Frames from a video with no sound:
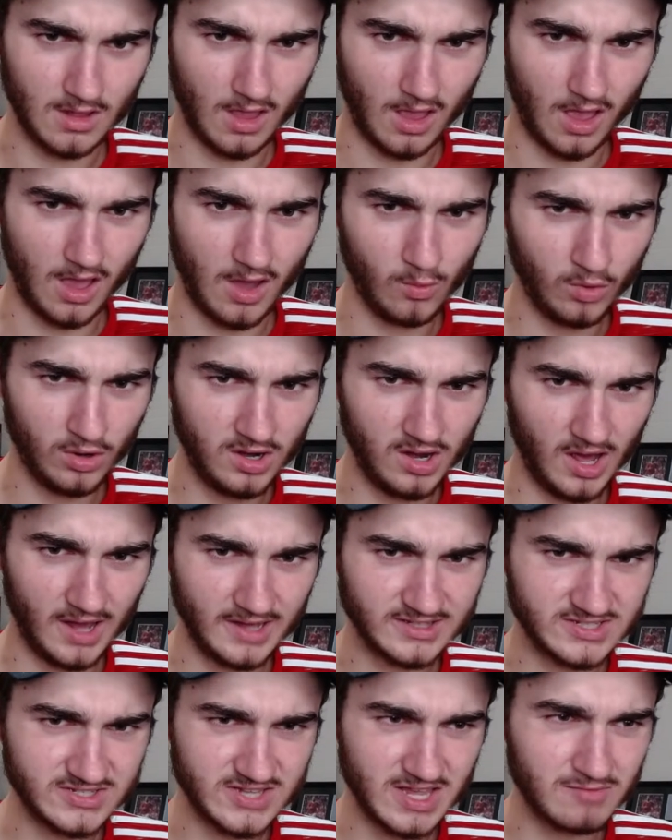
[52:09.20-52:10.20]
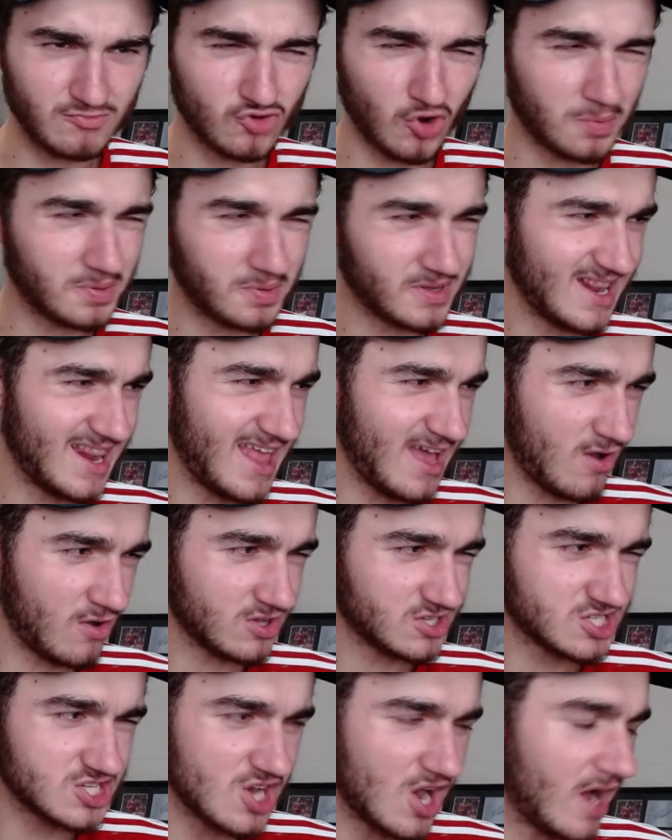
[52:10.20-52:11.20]
I would like to see him drop
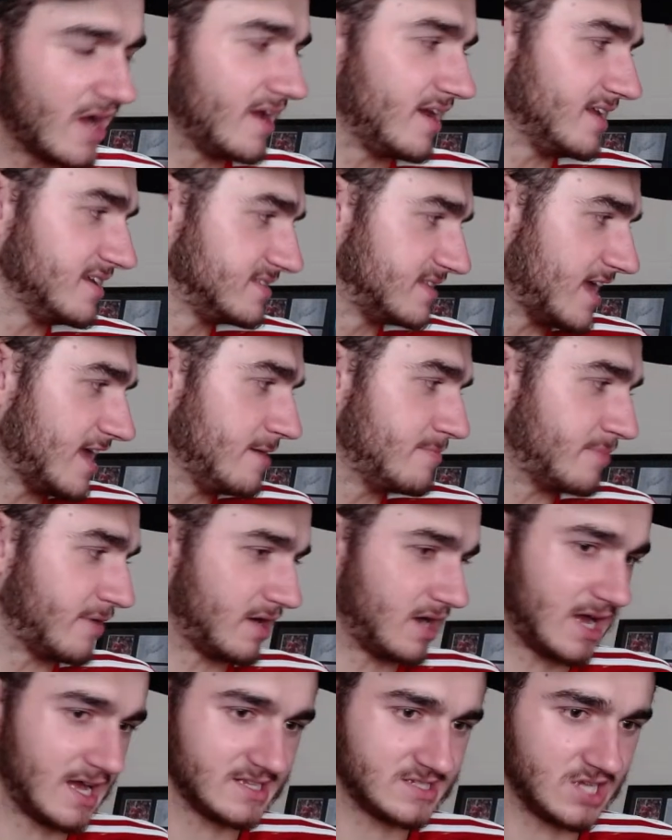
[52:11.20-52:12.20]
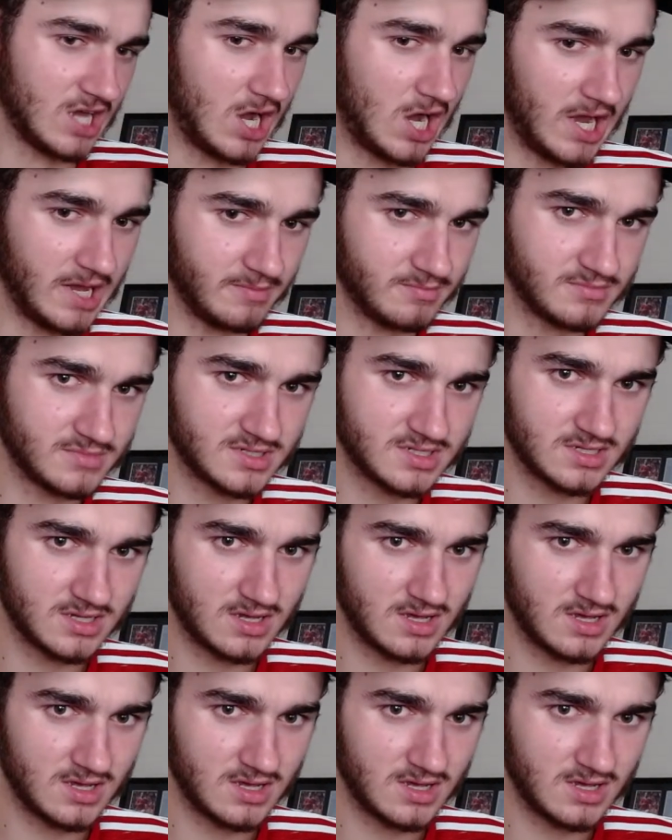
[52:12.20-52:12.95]
slightly deeper at times,